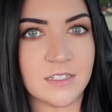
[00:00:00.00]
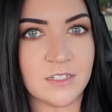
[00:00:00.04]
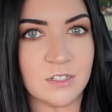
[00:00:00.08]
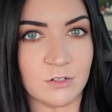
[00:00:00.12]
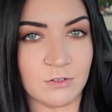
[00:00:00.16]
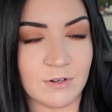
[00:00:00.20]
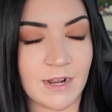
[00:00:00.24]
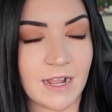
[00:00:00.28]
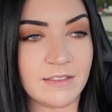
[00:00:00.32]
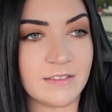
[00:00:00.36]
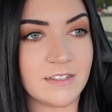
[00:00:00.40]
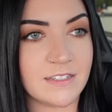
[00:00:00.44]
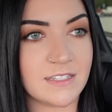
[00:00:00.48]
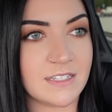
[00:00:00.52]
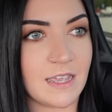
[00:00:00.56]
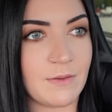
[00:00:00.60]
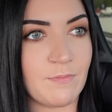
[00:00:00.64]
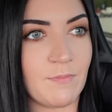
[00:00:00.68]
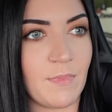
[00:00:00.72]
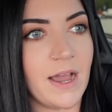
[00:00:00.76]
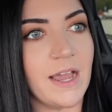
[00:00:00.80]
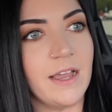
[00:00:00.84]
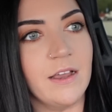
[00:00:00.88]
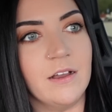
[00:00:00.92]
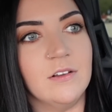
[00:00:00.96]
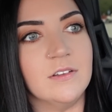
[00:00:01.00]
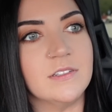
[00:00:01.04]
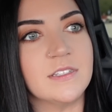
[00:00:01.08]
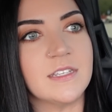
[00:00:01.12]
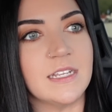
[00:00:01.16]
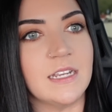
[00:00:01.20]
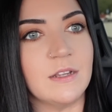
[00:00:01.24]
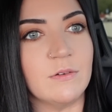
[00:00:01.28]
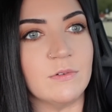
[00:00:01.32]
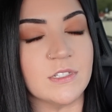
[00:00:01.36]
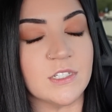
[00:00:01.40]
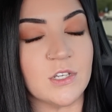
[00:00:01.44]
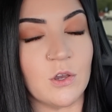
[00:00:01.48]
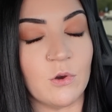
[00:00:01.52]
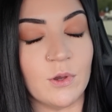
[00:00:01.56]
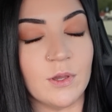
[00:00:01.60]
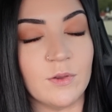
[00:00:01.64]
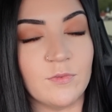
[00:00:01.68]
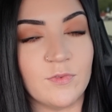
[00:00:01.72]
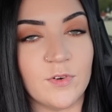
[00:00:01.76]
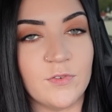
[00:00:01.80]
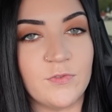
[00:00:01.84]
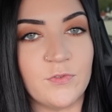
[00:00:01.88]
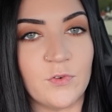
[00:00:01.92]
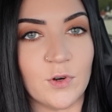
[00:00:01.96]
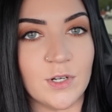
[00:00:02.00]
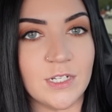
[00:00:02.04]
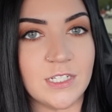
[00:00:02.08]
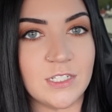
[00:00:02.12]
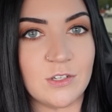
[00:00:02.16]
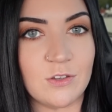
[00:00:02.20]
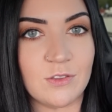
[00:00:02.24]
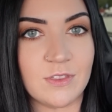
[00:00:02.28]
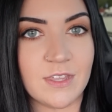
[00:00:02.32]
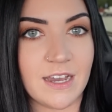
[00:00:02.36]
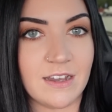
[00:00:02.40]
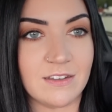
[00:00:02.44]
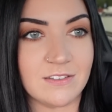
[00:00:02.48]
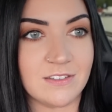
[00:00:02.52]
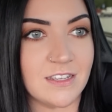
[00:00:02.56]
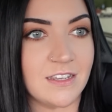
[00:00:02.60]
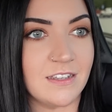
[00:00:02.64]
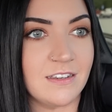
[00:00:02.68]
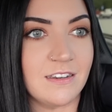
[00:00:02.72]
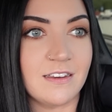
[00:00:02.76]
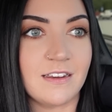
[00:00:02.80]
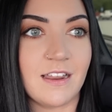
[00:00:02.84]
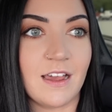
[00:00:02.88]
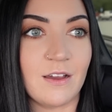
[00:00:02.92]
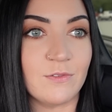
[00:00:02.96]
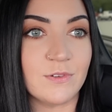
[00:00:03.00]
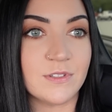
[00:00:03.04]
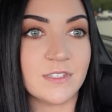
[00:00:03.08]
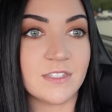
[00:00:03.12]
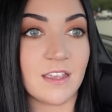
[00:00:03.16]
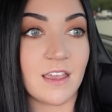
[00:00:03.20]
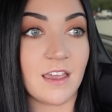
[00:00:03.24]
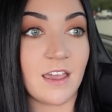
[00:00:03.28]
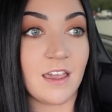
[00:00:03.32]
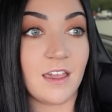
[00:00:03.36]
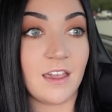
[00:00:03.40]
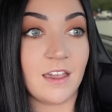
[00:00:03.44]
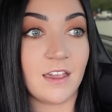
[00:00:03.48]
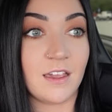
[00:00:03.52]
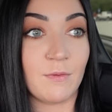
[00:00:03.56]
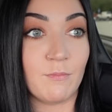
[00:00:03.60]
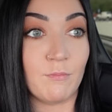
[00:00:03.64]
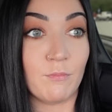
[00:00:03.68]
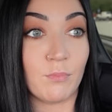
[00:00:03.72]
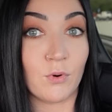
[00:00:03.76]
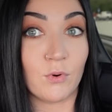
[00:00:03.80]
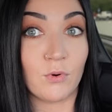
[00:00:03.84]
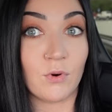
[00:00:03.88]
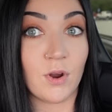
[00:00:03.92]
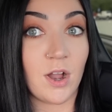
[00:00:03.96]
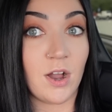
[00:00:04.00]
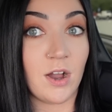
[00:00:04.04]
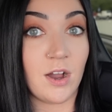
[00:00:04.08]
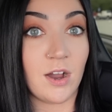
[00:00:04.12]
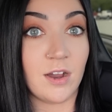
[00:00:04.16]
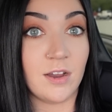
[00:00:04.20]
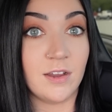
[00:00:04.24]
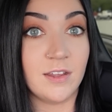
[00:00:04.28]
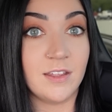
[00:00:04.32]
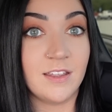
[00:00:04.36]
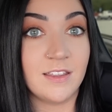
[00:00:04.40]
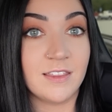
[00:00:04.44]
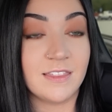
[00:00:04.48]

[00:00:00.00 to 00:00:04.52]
so around the same miles, and it was going for 42,000, and I was like, bruh,